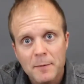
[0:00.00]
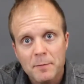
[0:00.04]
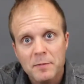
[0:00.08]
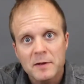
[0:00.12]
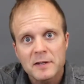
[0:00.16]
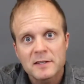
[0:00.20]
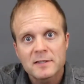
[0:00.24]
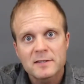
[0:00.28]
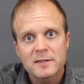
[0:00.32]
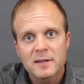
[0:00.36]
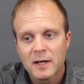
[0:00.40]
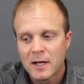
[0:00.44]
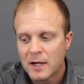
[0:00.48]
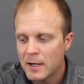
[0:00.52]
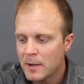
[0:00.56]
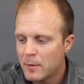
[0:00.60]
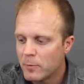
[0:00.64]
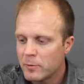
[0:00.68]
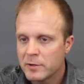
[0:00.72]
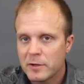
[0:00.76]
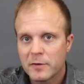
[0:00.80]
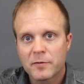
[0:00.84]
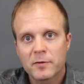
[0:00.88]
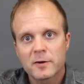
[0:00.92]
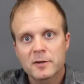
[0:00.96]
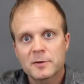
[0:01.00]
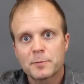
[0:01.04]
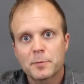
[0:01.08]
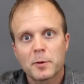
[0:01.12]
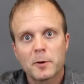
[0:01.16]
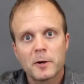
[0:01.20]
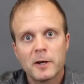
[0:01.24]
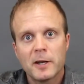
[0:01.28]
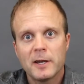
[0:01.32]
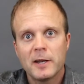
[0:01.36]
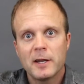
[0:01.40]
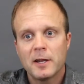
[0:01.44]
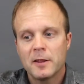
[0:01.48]
It's when you first put
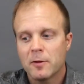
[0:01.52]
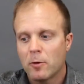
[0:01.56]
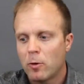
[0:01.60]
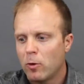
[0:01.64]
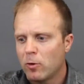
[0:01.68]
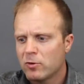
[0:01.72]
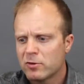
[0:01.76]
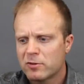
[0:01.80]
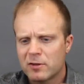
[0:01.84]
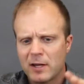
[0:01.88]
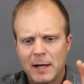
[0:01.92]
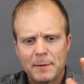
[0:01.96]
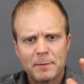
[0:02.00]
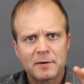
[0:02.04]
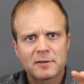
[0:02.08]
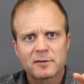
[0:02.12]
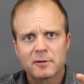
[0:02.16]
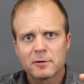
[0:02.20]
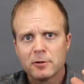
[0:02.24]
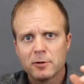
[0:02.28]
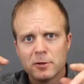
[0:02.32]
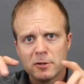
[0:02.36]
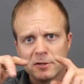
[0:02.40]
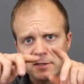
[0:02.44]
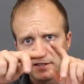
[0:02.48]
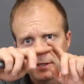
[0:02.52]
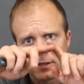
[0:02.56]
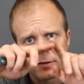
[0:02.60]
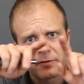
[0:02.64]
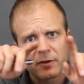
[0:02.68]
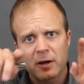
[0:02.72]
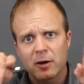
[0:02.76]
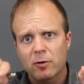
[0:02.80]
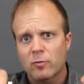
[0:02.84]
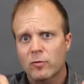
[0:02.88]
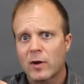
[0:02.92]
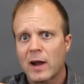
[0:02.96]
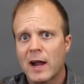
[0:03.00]
it in, the hose clamp is loose and it's very
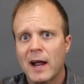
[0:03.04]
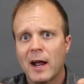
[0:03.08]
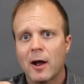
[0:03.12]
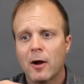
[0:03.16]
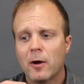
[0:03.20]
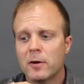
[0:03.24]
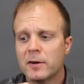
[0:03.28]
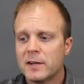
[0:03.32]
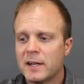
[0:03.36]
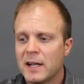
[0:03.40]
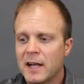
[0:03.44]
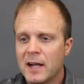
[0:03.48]
round.